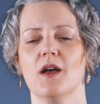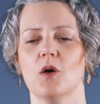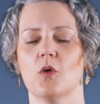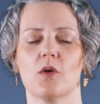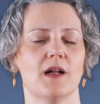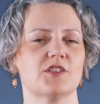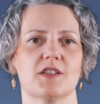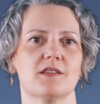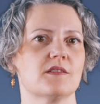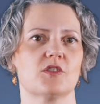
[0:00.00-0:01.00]
Or I'll
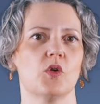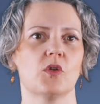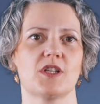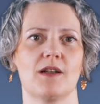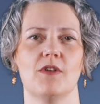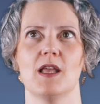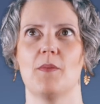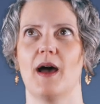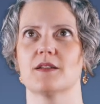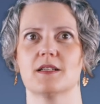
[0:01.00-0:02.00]
just talk generally
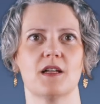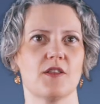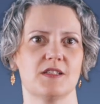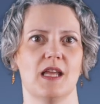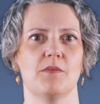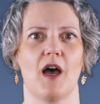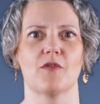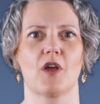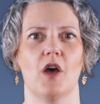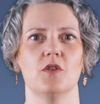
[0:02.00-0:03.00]
about another team that
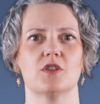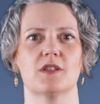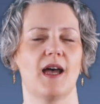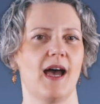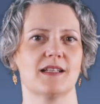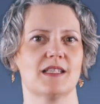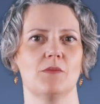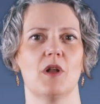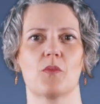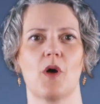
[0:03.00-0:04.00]
I've coached that had
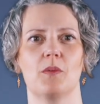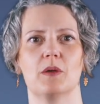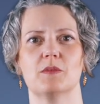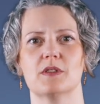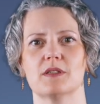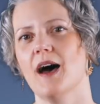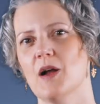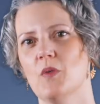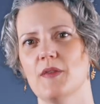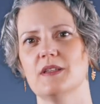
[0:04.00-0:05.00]
similar problems. I
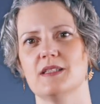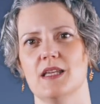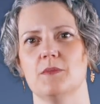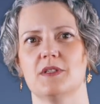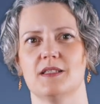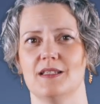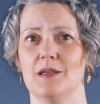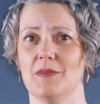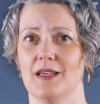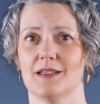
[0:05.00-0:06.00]
want the team to
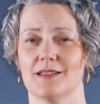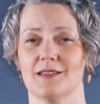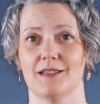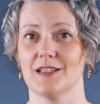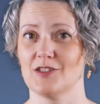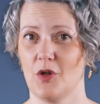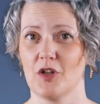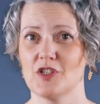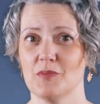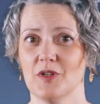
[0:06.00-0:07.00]
see me as
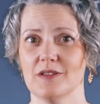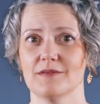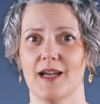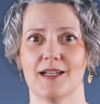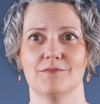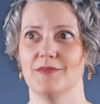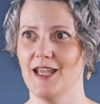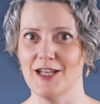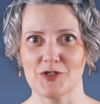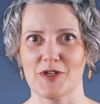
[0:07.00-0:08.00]
knowledgeable and
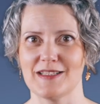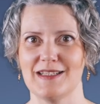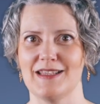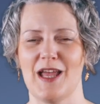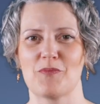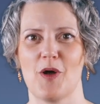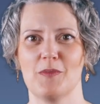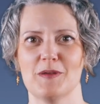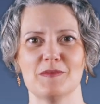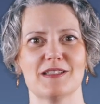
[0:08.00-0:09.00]
interested in their
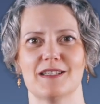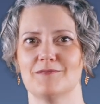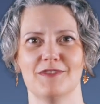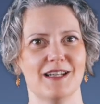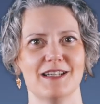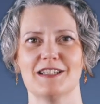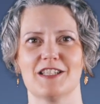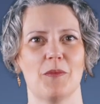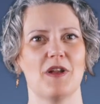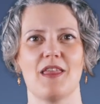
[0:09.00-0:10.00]
problems and
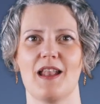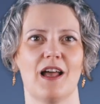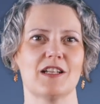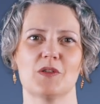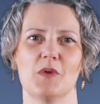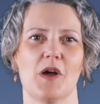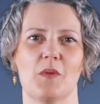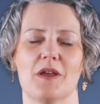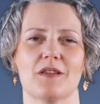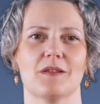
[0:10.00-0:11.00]
somebody they'd like to work
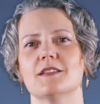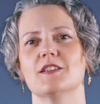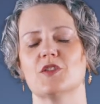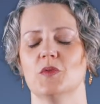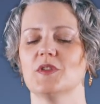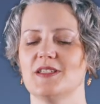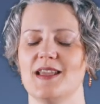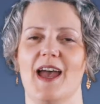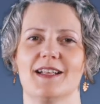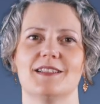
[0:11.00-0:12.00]
with. Towards
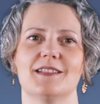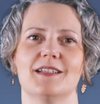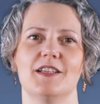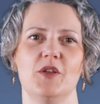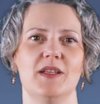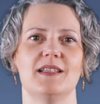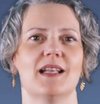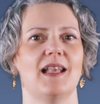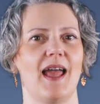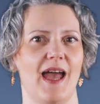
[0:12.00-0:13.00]
the end, you need to
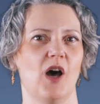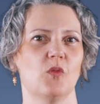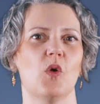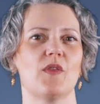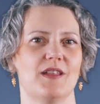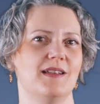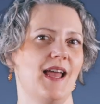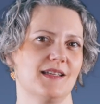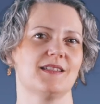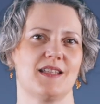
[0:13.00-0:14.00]
lay out what the
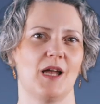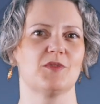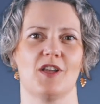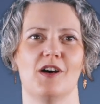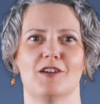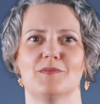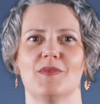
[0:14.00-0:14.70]
next steps are.